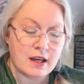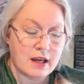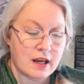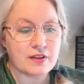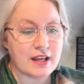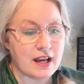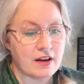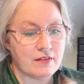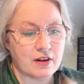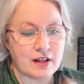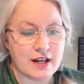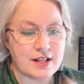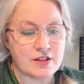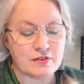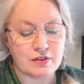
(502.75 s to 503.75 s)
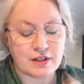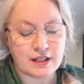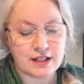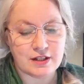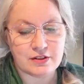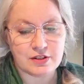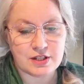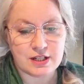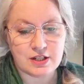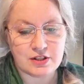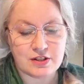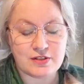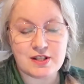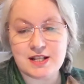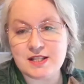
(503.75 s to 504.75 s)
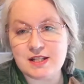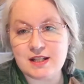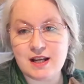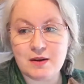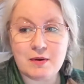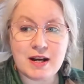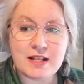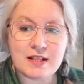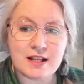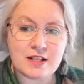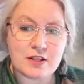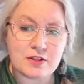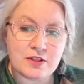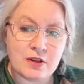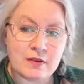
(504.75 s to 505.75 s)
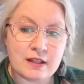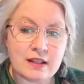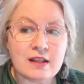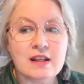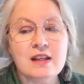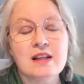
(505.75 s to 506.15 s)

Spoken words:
So they have all kinds of really interesting shows, lots of DIY, lots of sewing,